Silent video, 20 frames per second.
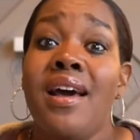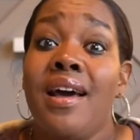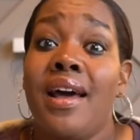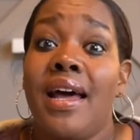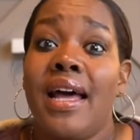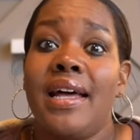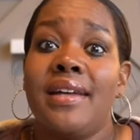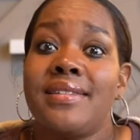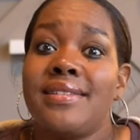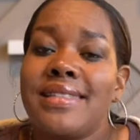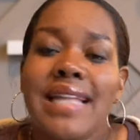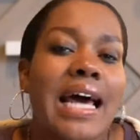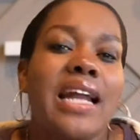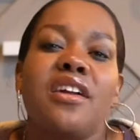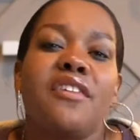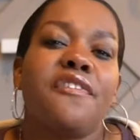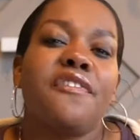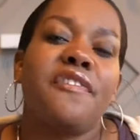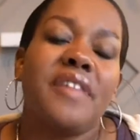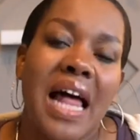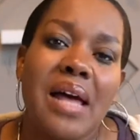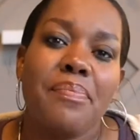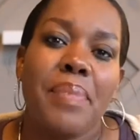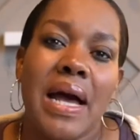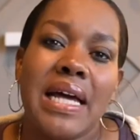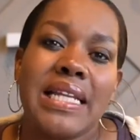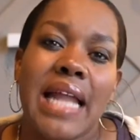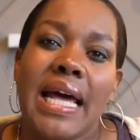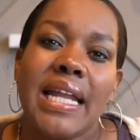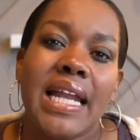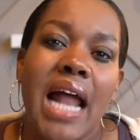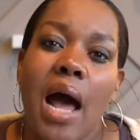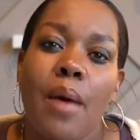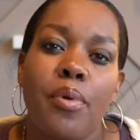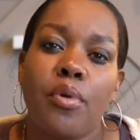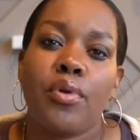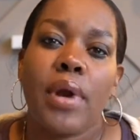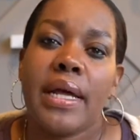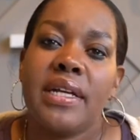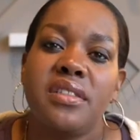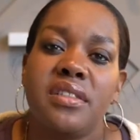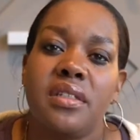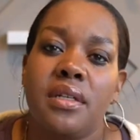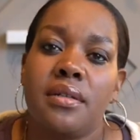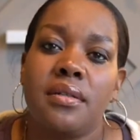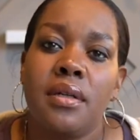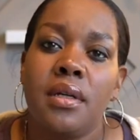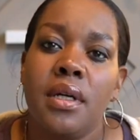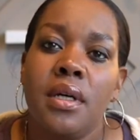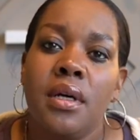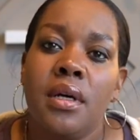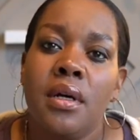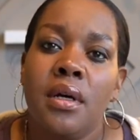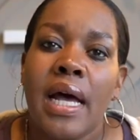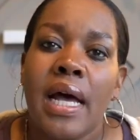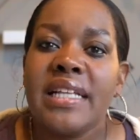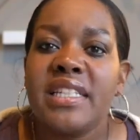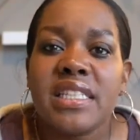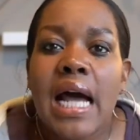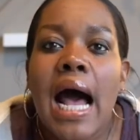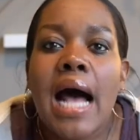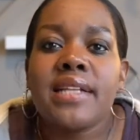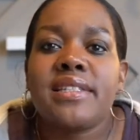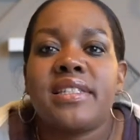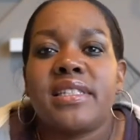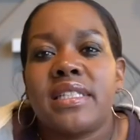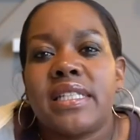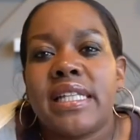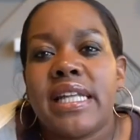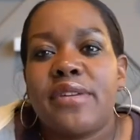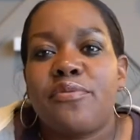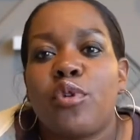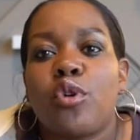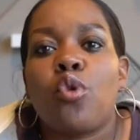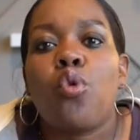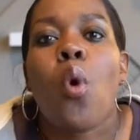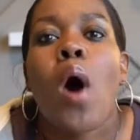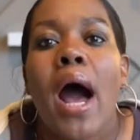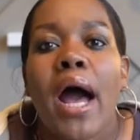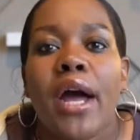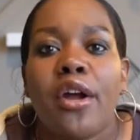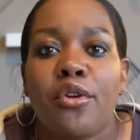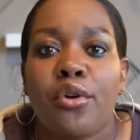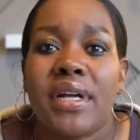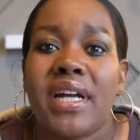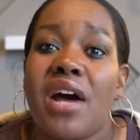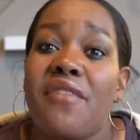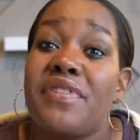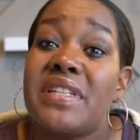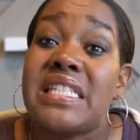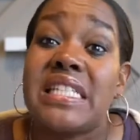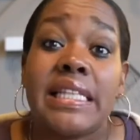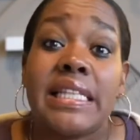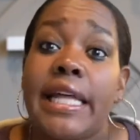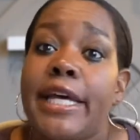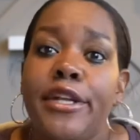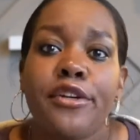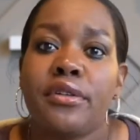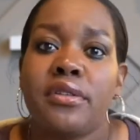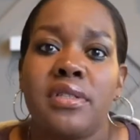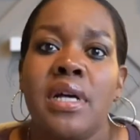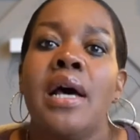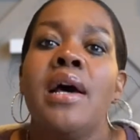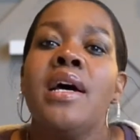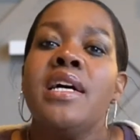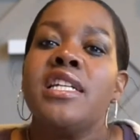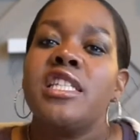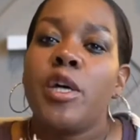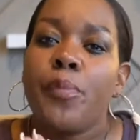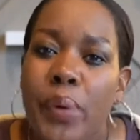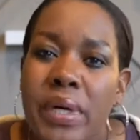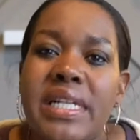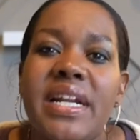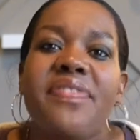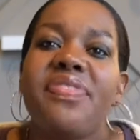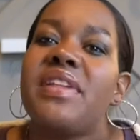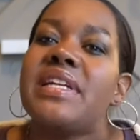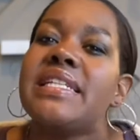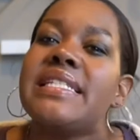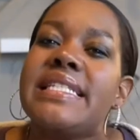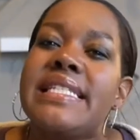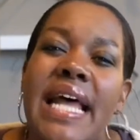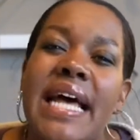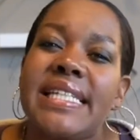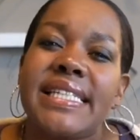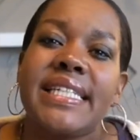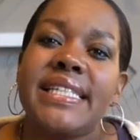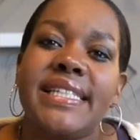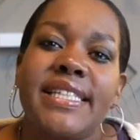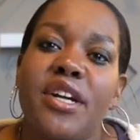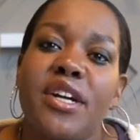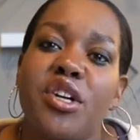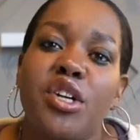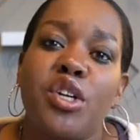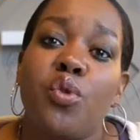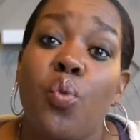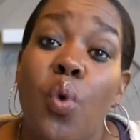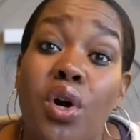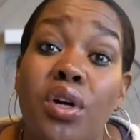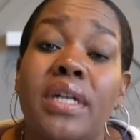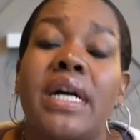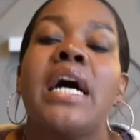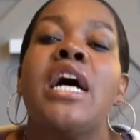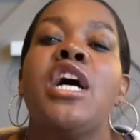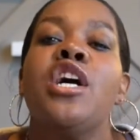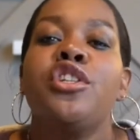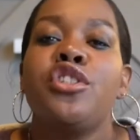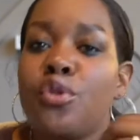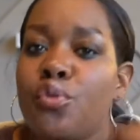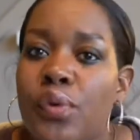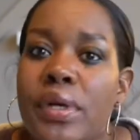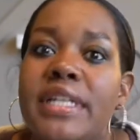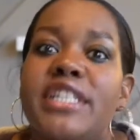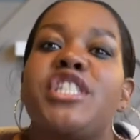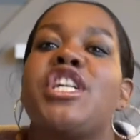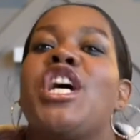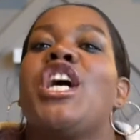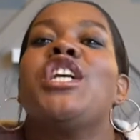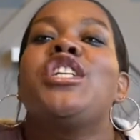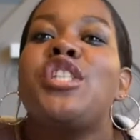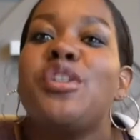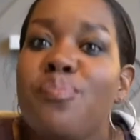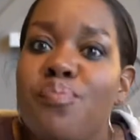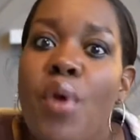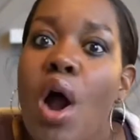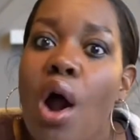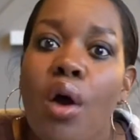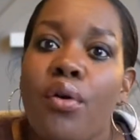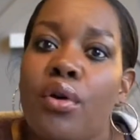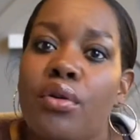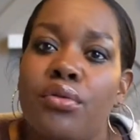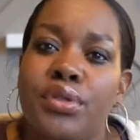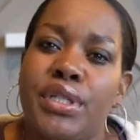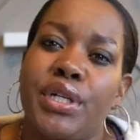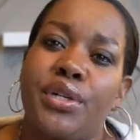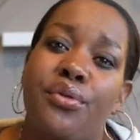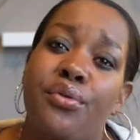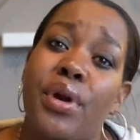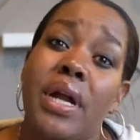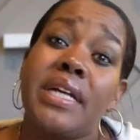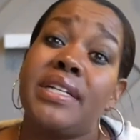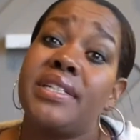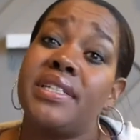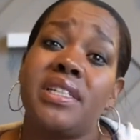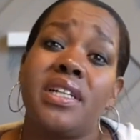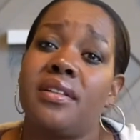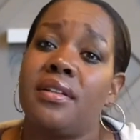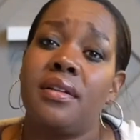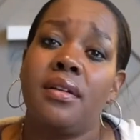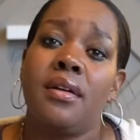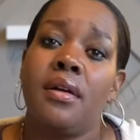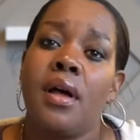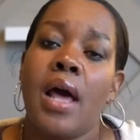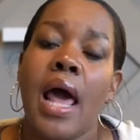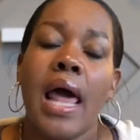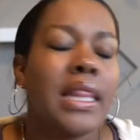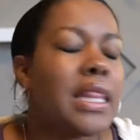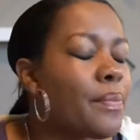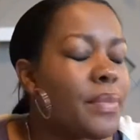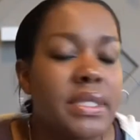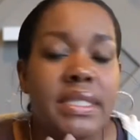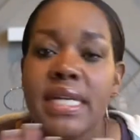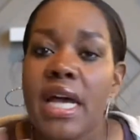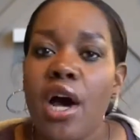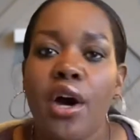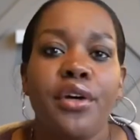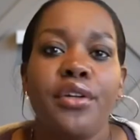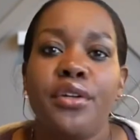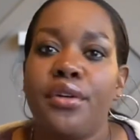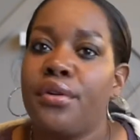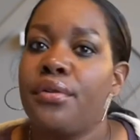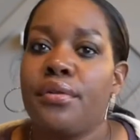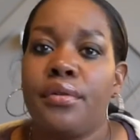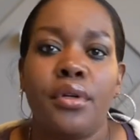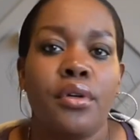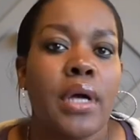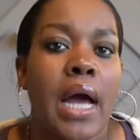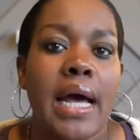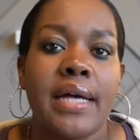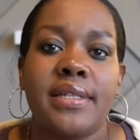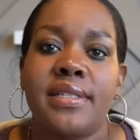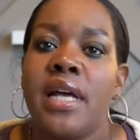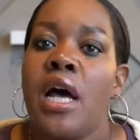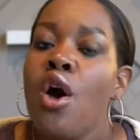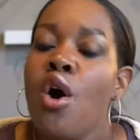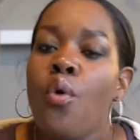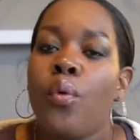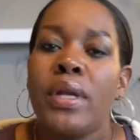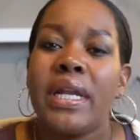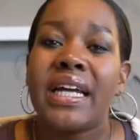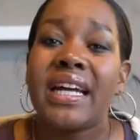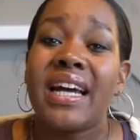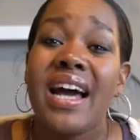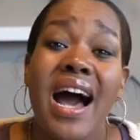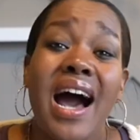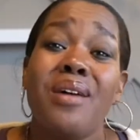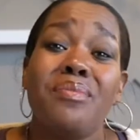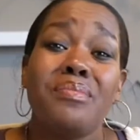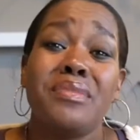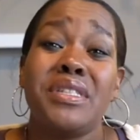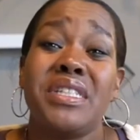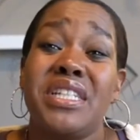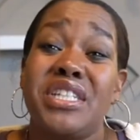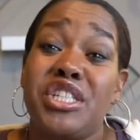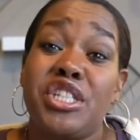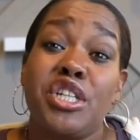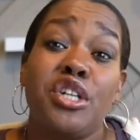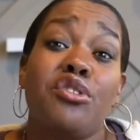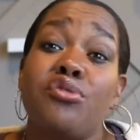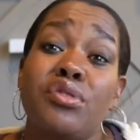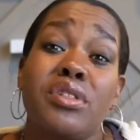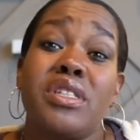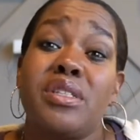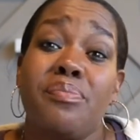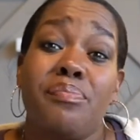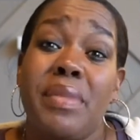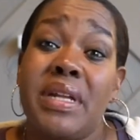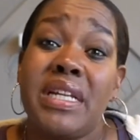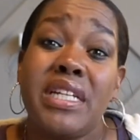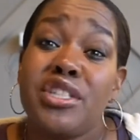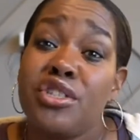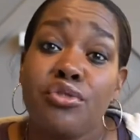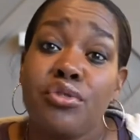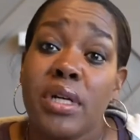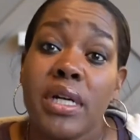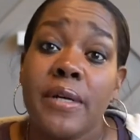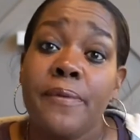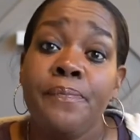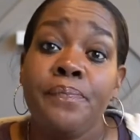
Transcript: It's not a fly-by-night operation. It's constantly requiring of its leaders to put in the necessary work to reach tomorrow's generation. And let me tell you, you guys, when it comes to children's ministry,